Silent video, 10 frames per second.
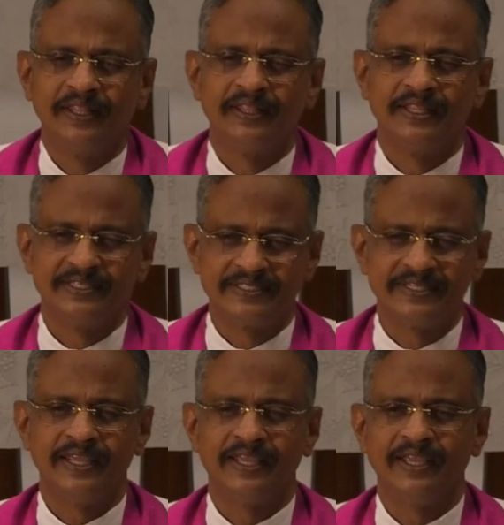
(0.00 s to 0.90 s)
They
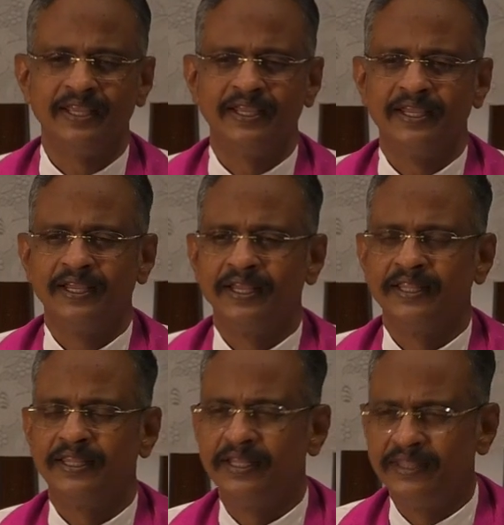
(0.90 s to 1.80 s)
say
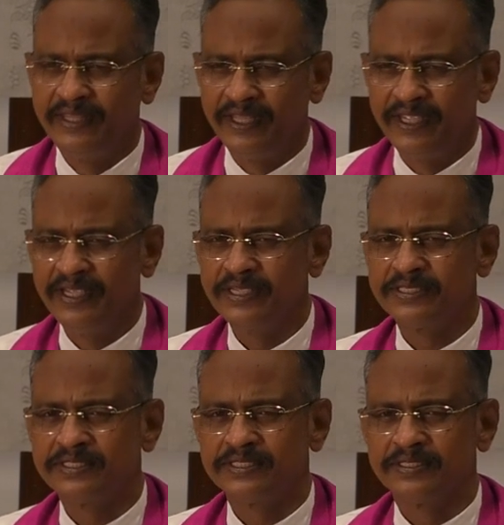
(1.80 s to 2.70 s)
that
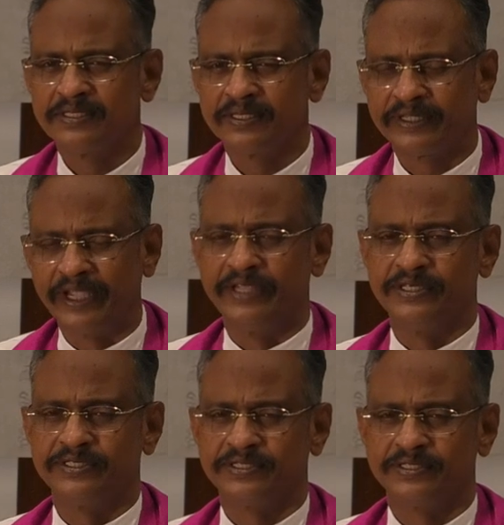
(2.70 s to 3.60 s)
these
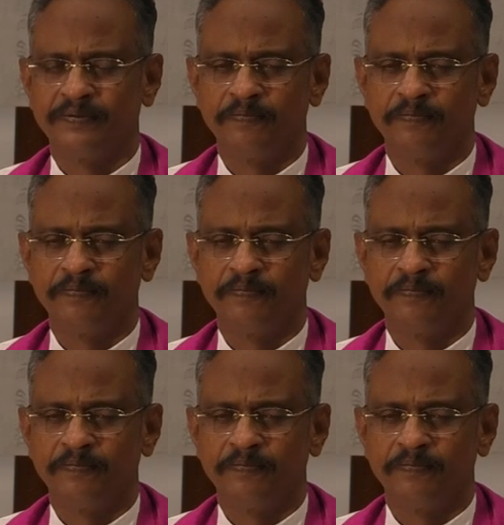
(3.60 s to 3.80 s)
kings